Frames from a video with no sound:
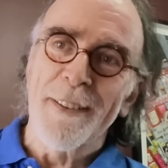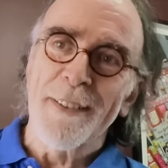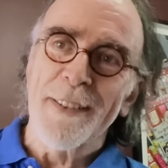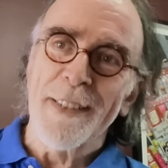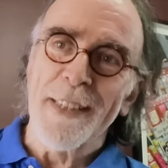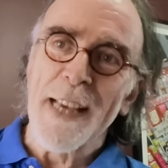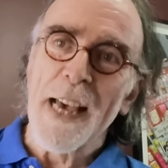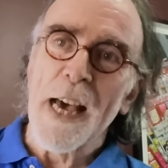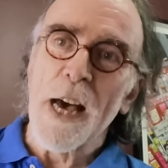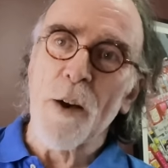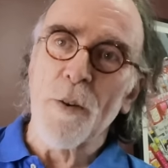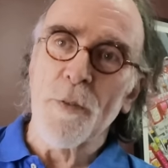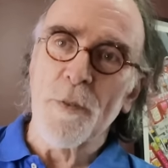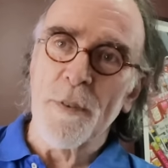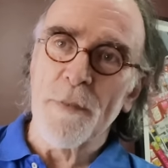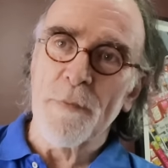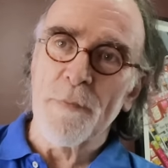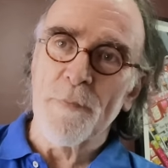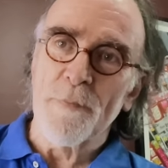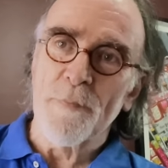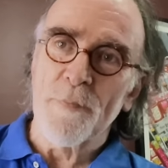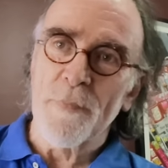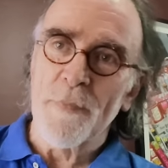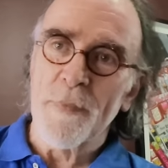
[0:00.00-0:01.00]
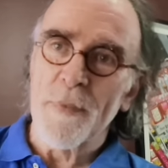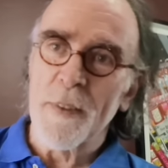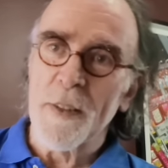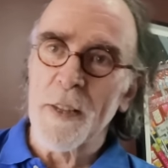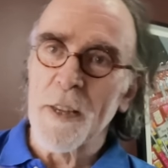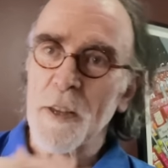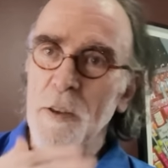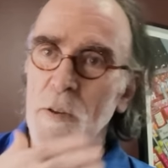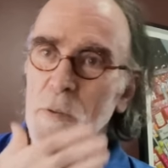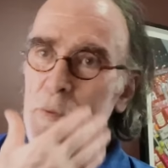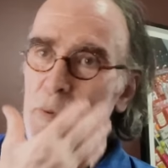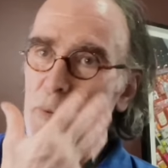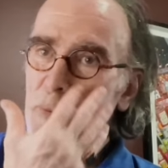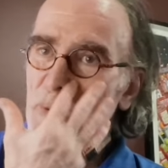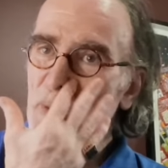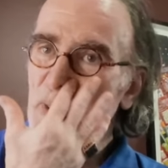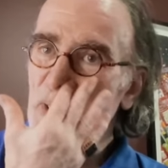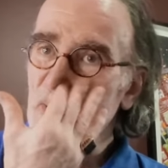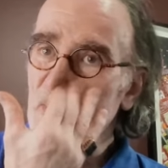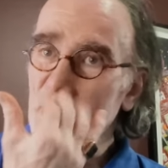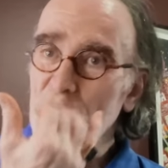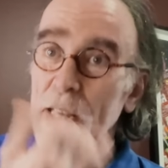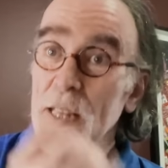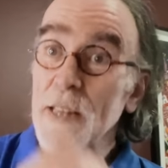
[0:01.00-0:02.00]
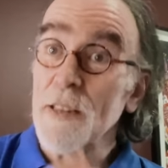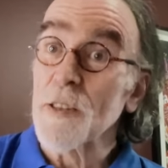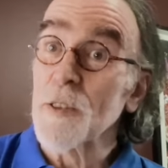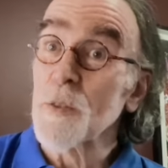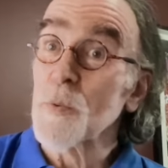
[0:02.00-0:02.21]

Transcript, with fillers: down, you know, 15 to